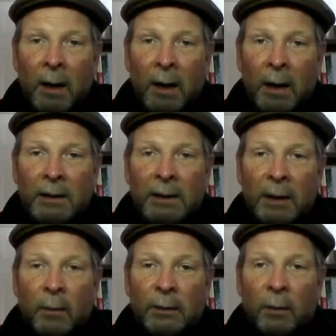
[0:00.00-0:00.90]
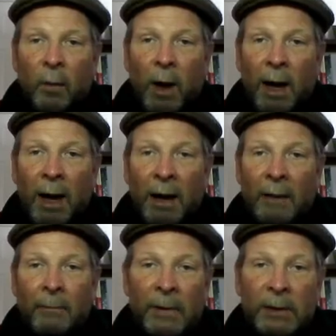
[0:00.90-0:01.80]
is equal to Y.
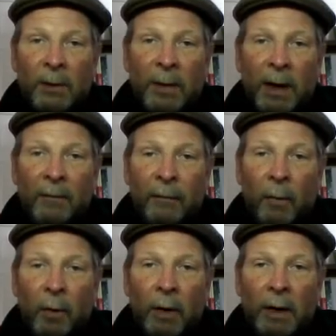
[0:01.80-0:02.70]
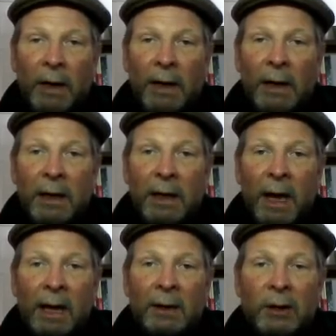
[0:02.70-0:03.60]
So therefore,
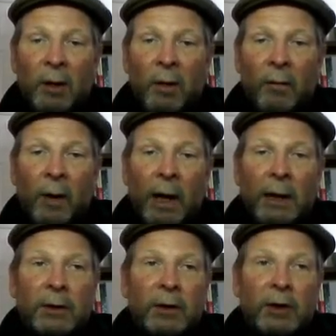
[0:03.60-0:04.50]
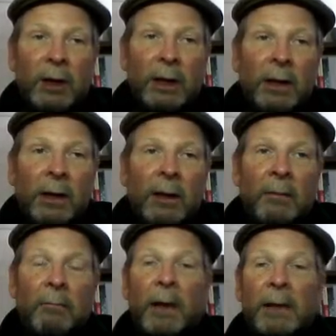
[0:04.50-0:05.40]
EH over HG
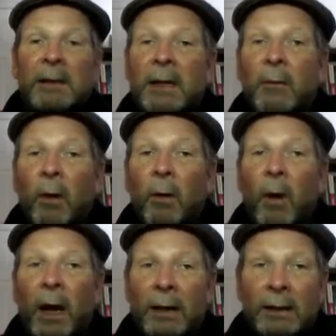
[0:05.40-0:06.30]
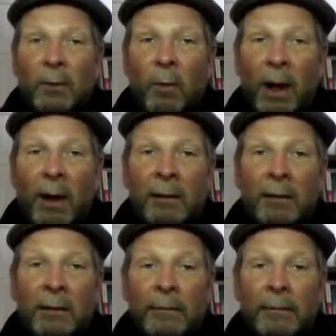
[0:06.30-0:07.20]
must equal Y as well.
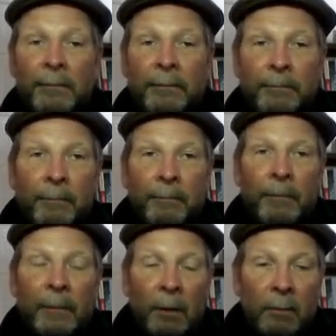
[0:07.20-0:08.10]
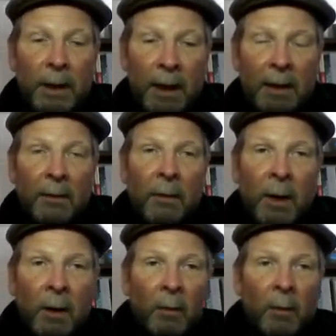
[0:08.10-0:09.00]
Okay,
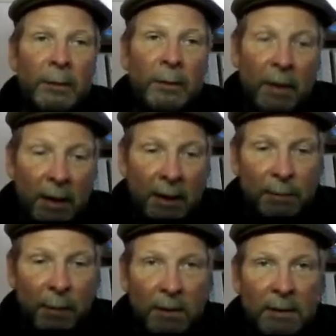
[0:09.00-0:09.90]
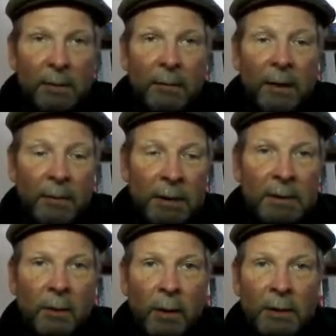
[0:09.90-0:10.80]
we'll do the next parts of these
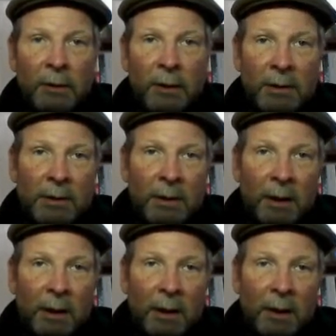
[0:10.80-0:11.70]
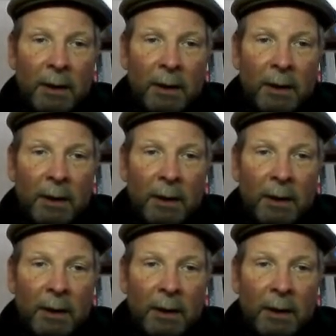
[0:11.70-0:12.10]
questions in the next